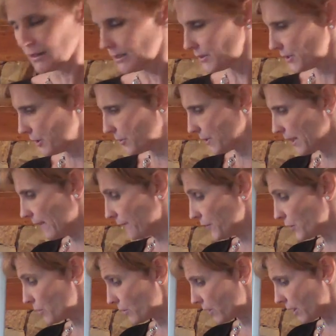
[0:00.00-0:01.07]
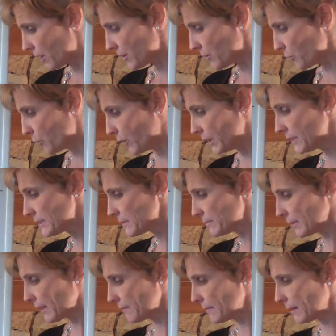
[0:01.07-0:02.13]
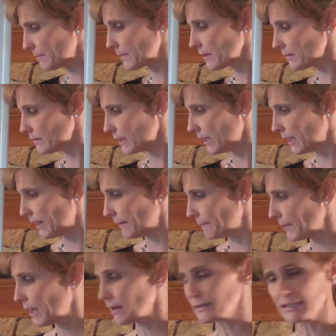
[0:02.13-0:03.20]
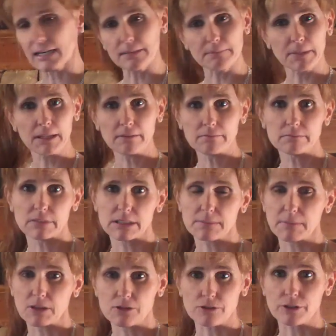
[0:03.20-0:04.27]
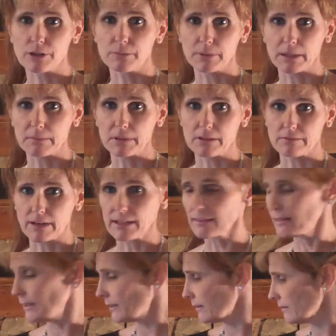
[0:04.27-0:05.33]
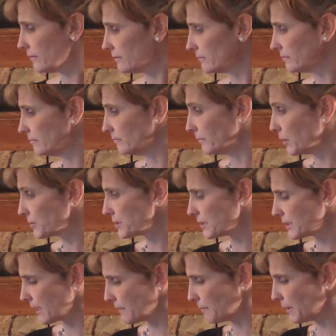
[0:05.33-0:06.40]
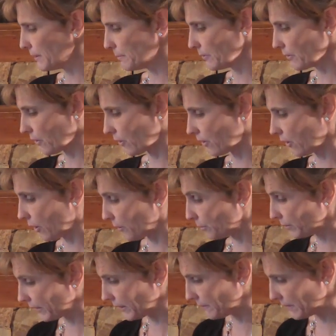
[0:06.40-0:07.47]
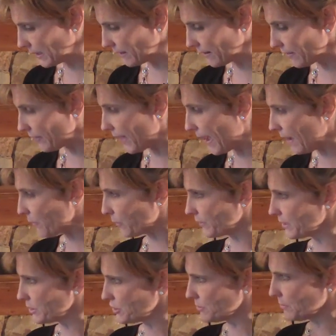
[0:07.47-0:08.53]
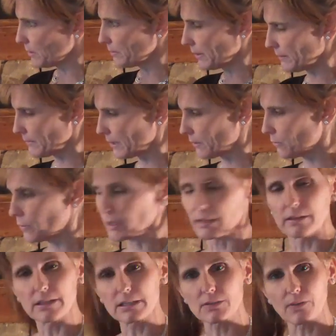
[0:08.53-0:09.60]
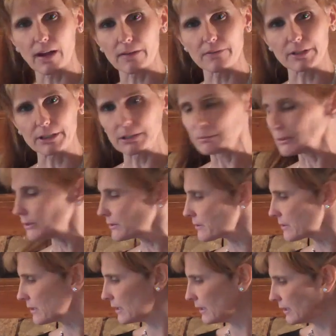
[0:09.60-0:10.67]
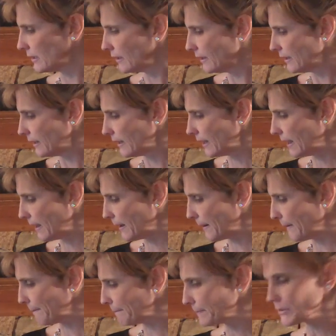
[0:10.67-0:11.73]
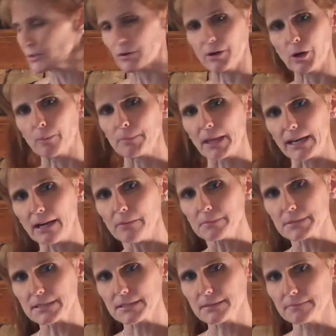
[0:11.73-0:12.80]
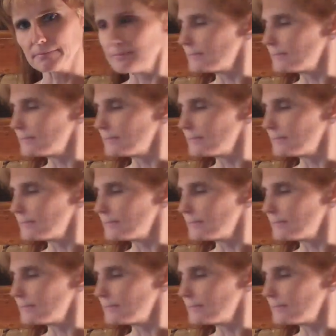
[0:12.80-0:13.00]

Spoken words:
So if you are wanting to blame them, contact me. Let's make sure you're blaming the right thing. Most of the time people are blaming that when they should be blaming one of these 5 variables. So I hope that helps.